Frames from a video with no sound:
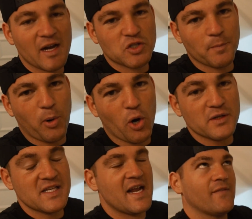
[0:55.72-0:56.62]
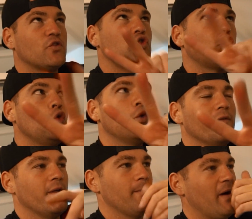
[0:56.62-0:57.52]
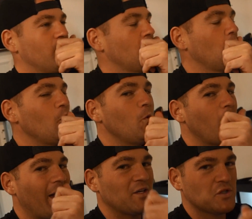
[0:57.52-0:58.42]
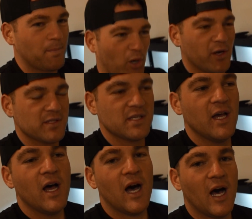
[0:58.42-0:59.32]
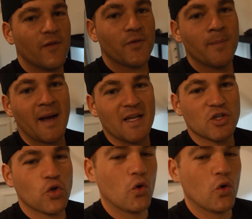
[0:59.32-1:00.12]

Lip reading: extra parts, and I have two of them. I have two extra parts from my